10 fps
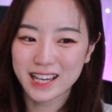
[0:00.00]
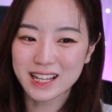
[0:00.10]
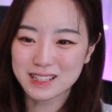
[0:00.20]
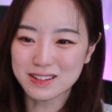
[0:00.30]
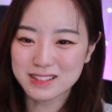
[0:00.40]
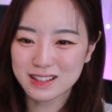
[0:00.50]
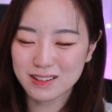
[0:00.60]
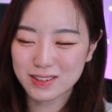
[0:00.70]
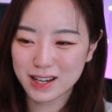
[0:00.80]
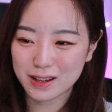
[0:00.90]
It does
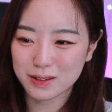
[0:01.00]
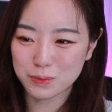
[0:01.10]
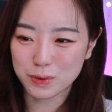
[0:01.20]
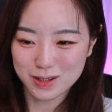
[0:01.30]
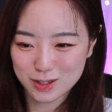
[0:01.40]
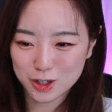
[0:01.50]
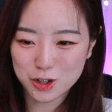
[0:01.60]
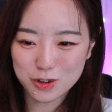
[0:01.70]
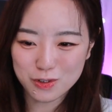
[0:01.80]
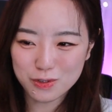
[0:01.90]
give that
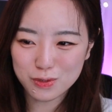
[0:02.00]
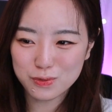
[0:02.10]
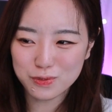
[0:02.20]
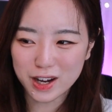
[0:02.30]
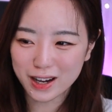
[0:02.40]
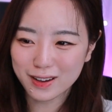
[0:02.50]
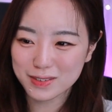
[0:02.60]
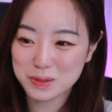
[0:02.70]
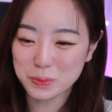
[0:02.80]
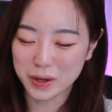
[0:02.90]
retro vibe
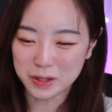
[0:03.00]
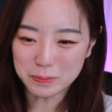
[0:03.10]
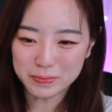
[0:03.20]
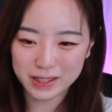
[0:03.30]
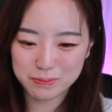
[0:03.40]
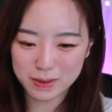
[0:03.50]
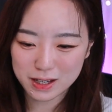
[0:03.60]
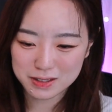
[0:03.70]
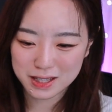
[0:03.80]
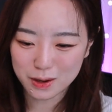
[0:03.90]
as well
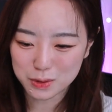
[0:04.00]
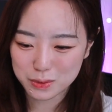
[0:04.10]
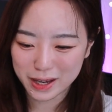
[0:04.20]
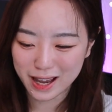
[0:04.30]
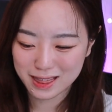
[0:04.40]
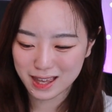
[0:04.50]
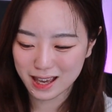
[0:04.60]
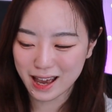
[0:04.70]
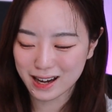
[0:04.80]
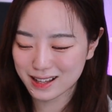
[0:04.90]
because they also add
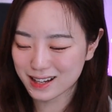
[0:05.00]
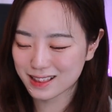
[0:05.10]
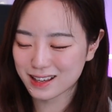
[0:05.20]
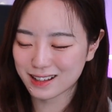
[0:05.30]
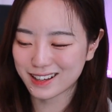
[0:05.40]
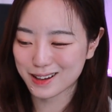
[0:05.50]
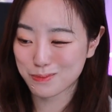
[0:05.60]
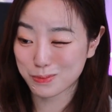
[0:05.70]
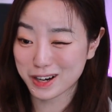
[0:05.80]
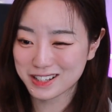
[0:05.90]
that added in that
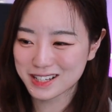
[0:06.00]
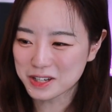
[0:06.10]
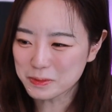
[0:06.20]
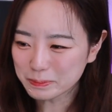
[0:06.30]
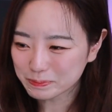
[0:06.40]
like breakdown.